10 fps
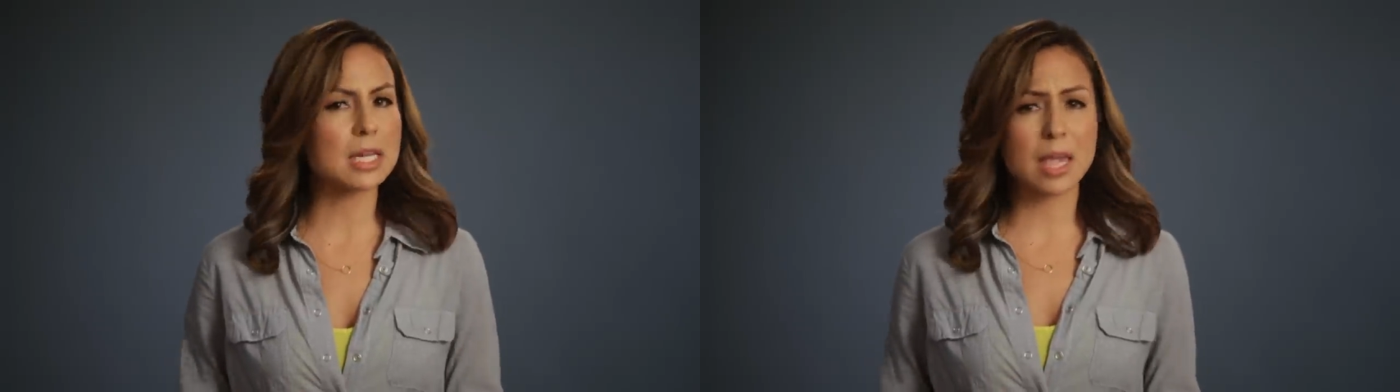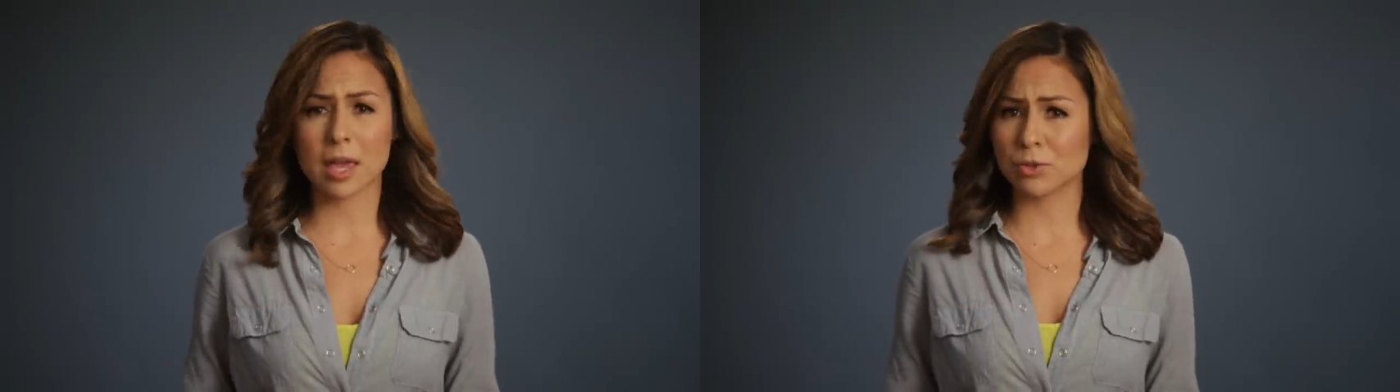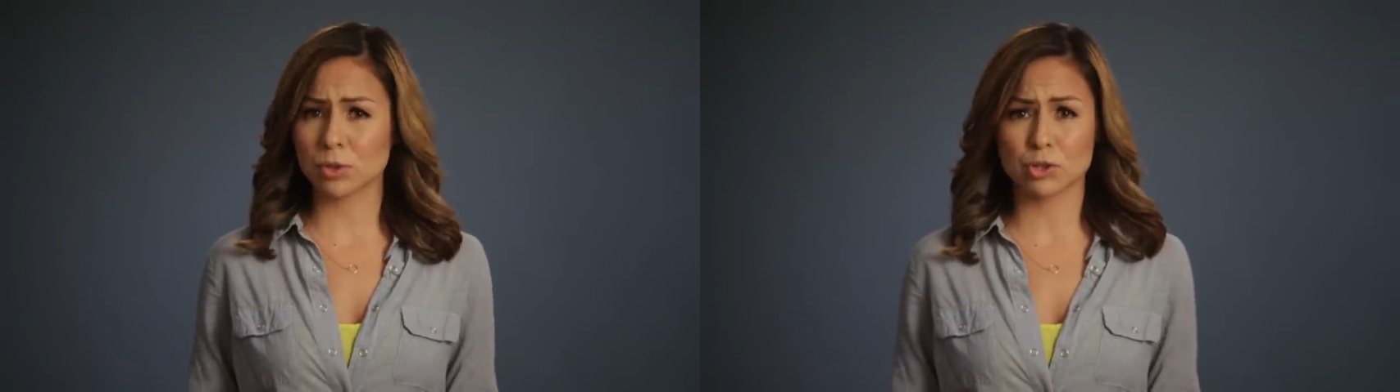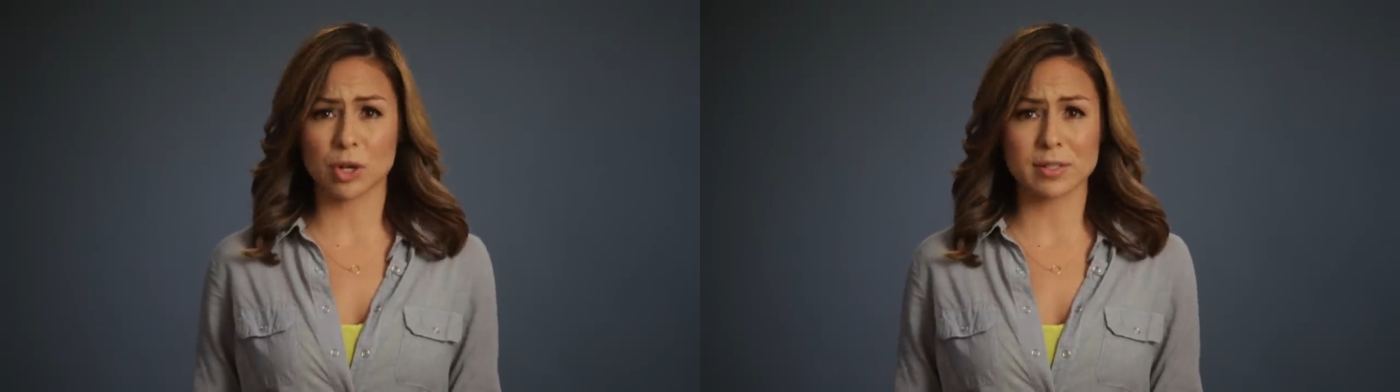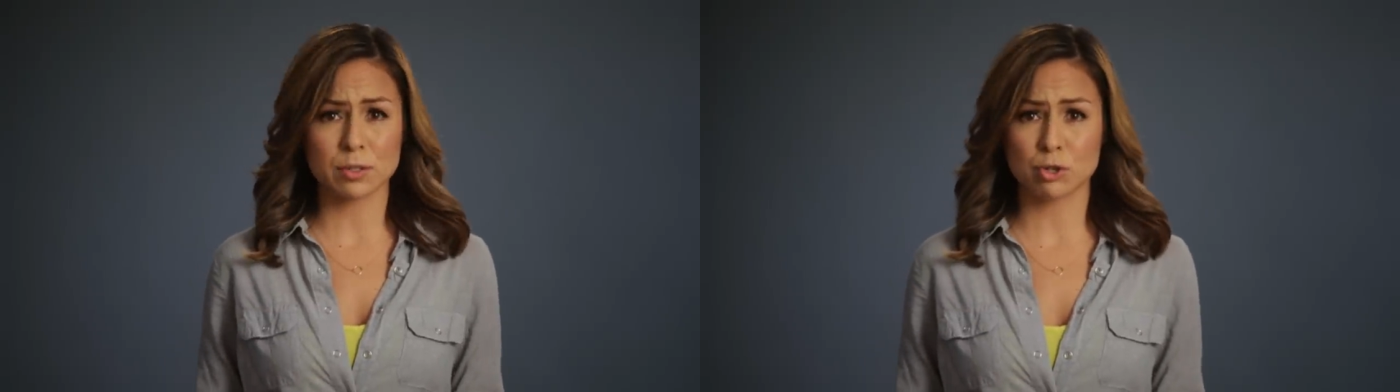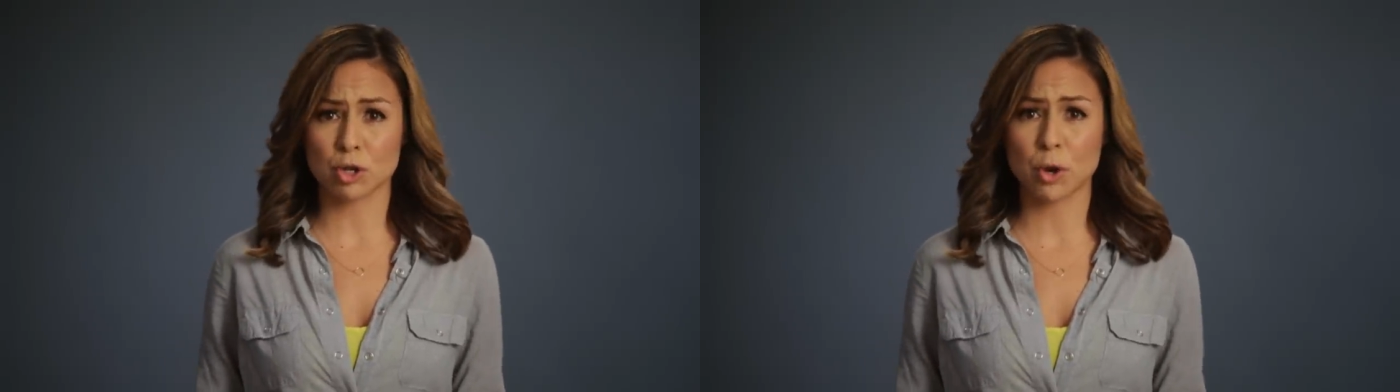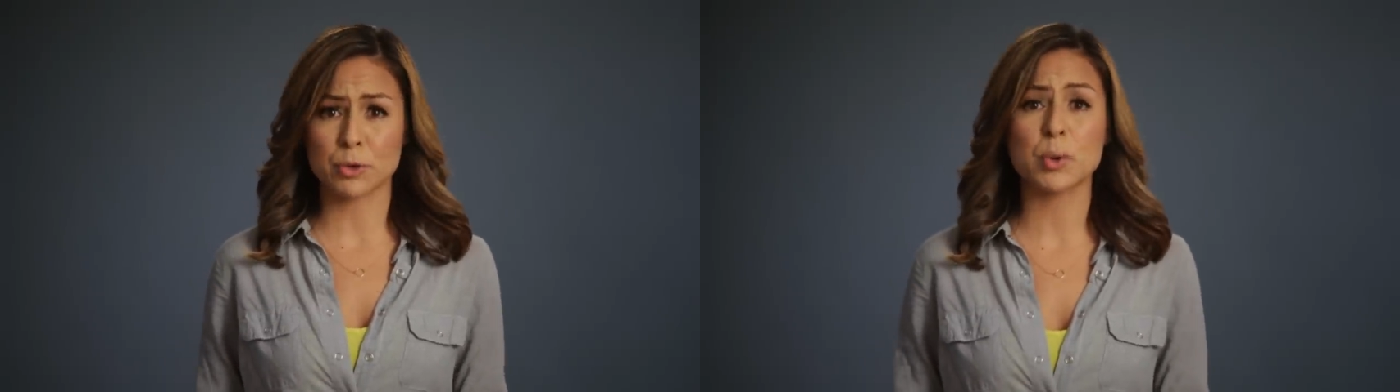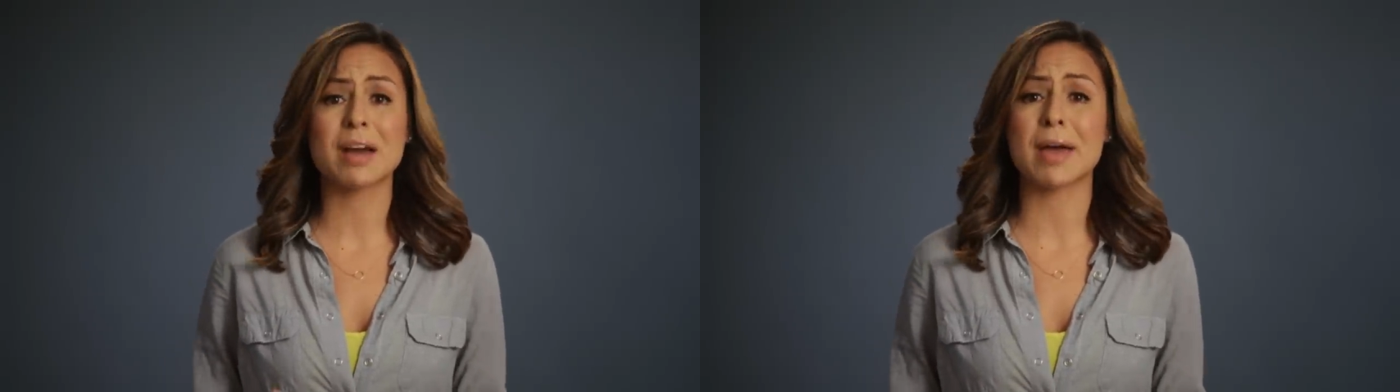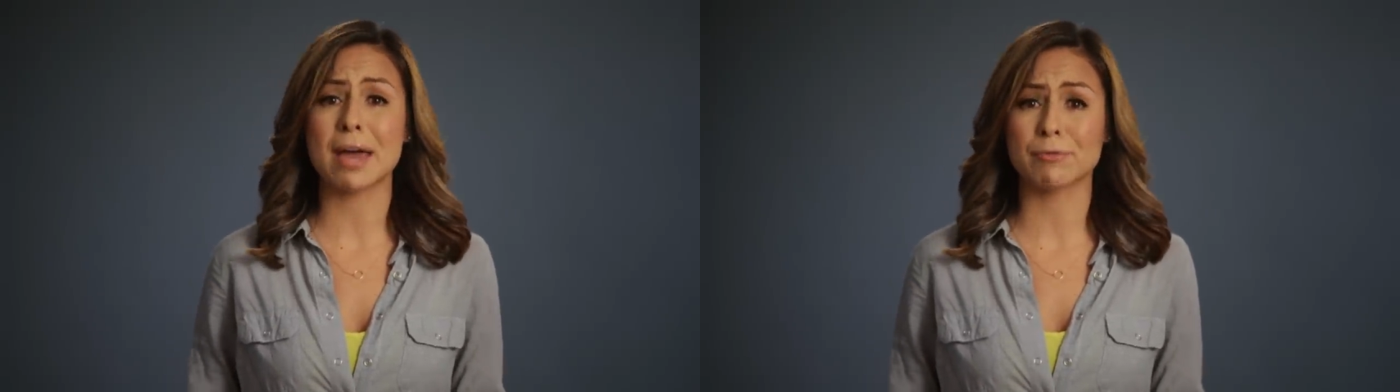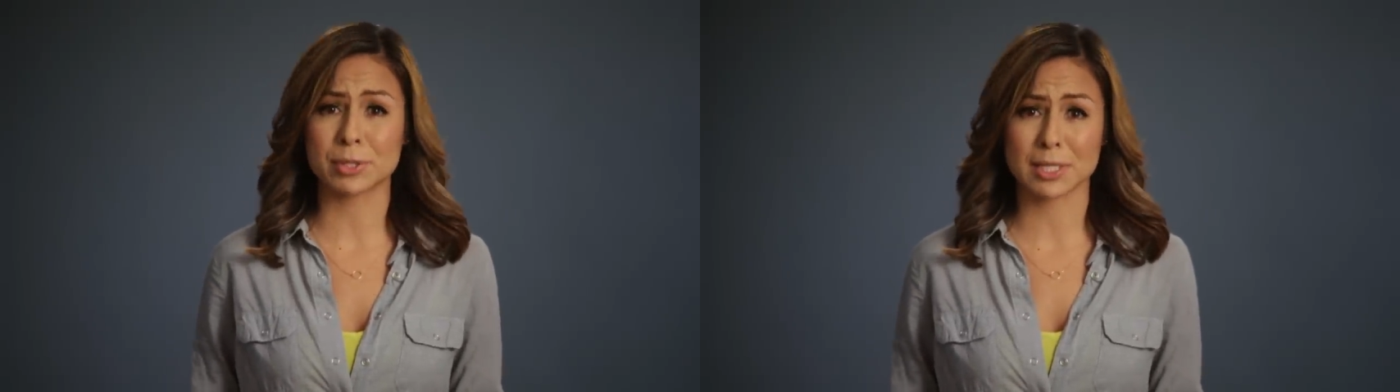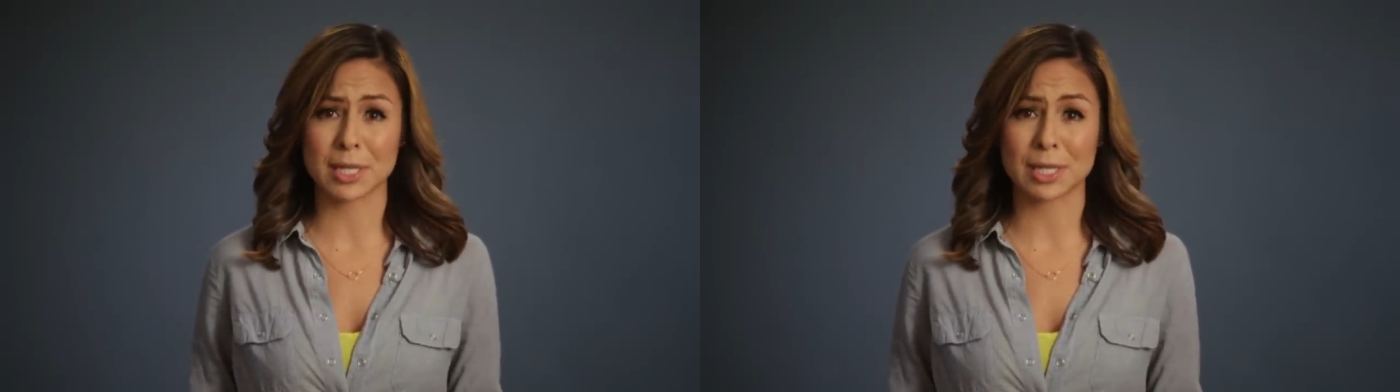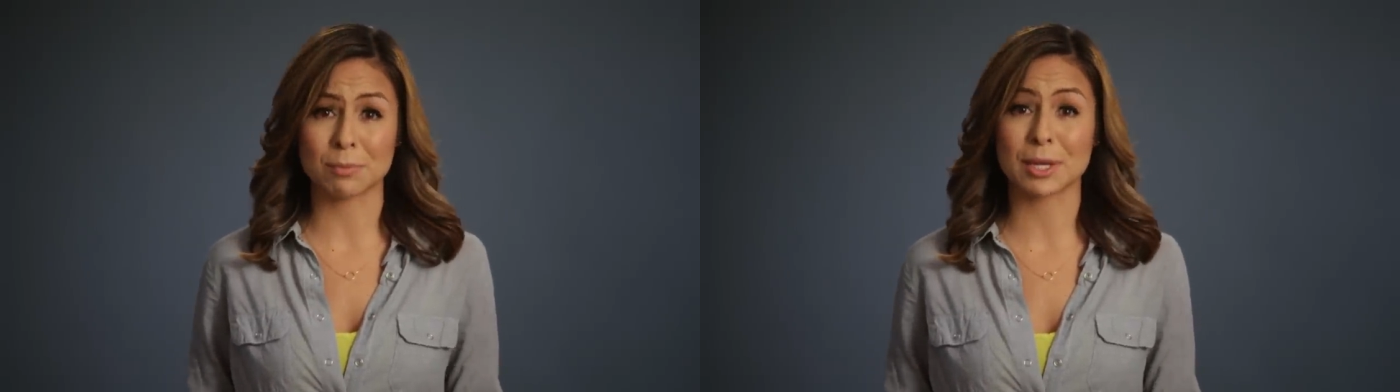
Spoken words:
any Anjelah Johnson show you have ever seen,